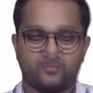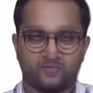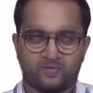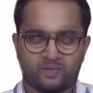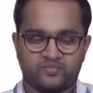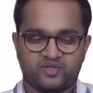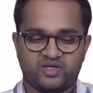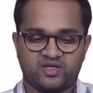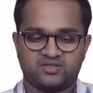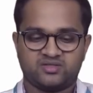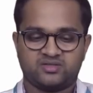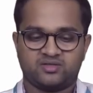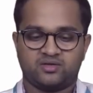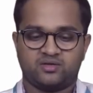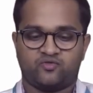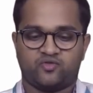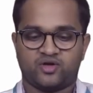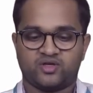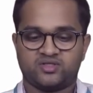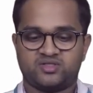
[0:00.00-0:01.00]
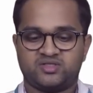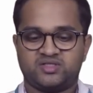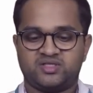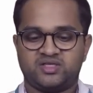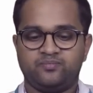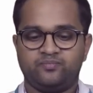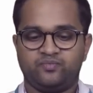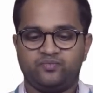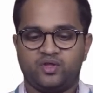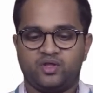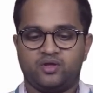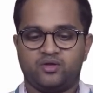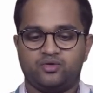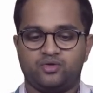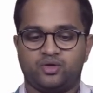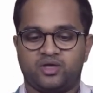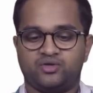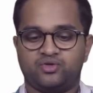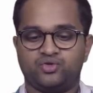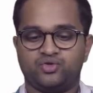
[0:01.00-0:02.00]
From this, for steam,
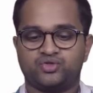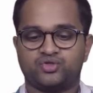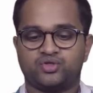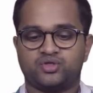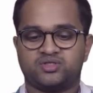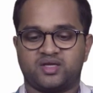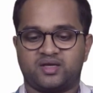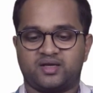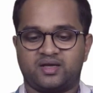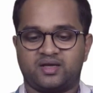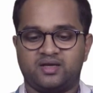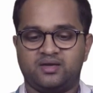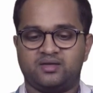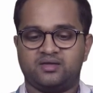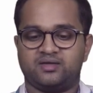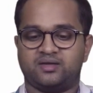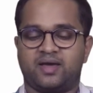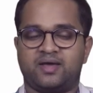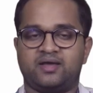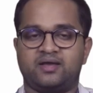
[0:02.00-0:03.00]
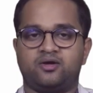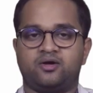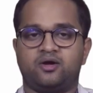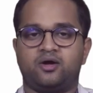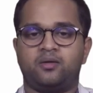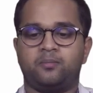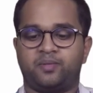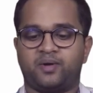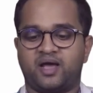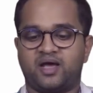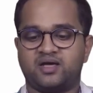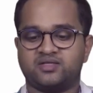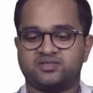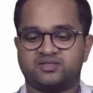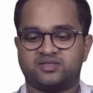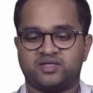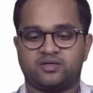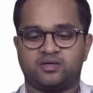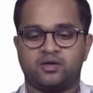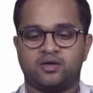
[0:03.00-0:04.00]
you can use to sterile nylon,
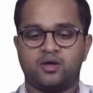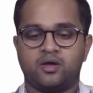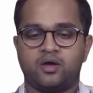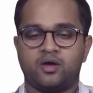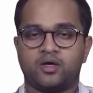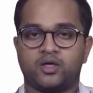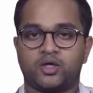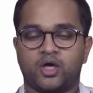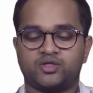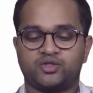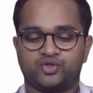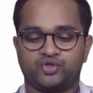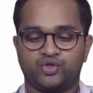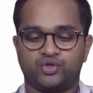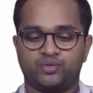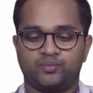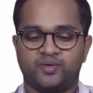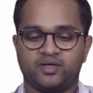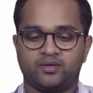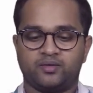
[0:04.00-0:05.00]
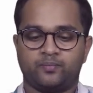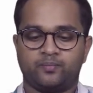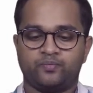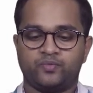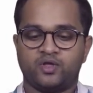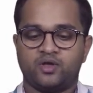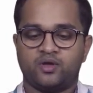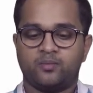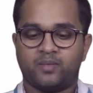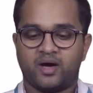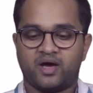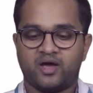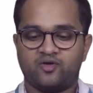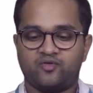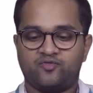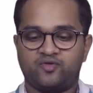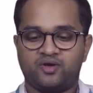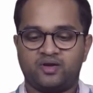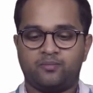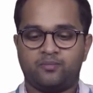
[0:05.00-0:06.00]
plastic, cloth tubing,
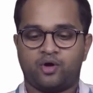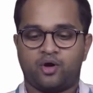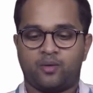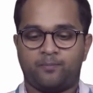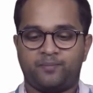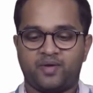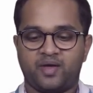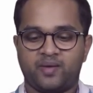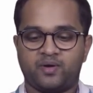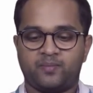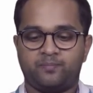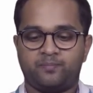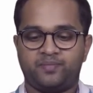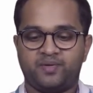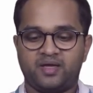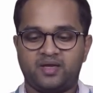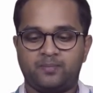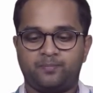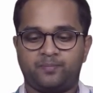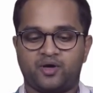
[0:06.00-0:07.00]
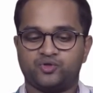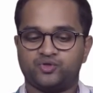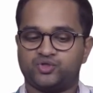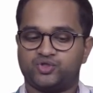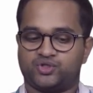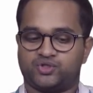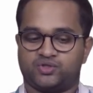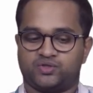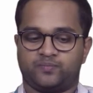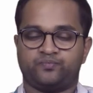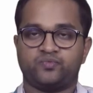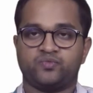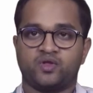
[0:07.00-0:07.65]
biofilm or paper peel pouch.